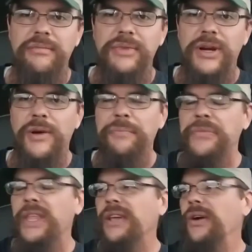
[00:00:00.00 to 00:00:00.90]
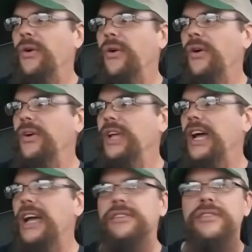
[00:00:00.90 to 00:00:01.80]
You know, or the
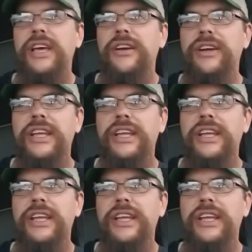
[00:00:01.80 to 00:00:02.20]
guys that are